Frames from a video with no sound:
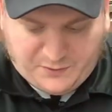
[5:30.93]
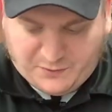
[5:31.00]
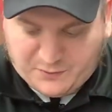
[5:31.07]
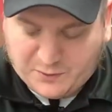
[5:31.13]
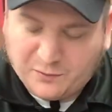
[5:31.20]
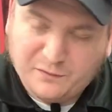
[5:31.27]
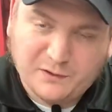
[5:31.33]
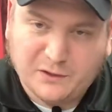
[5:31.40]

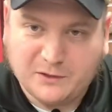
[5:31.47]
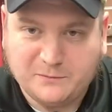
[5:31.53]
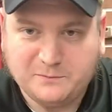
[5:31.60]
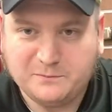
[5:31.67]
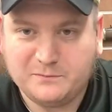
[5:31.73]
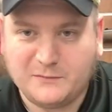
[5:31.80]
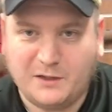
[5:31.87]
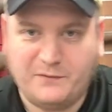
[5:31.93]
So far,
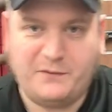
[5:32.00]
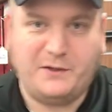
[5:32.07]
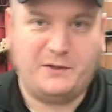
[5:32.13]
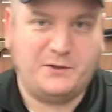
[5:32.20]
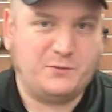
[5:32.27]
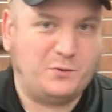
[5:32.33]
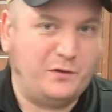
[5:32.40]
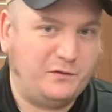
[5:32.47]

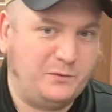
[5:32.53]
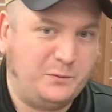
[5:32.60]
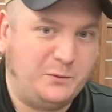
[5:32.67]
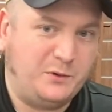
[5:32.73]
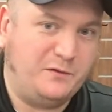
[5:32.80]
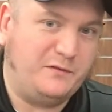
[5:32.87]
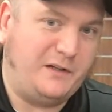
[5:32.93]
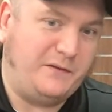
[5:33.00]
everything is roughly
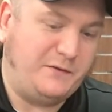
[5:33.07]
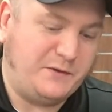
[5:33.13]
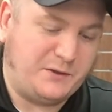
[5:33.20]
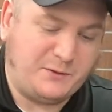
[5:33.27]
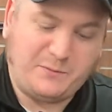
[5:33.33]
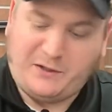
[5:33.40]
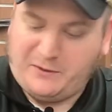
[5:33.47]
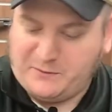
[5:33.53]
between 5 to
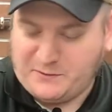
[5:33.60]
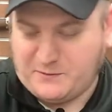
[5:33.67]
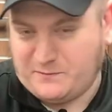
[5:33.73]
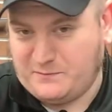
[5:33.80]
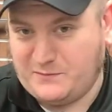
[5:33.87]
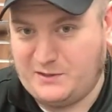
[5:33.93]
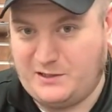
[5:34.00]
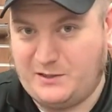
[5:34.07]
6 pounds.
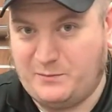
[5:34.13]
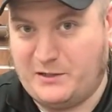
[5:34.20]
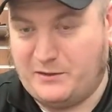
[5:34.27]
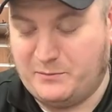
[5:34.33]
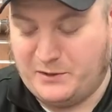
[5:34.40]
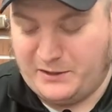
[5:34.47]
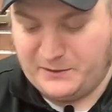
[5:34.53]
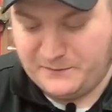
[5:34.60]
Keep that
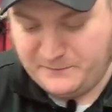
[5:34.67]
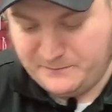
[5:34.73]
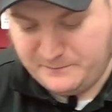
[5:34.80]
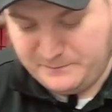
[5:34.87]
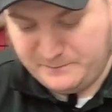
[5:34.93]
in mind.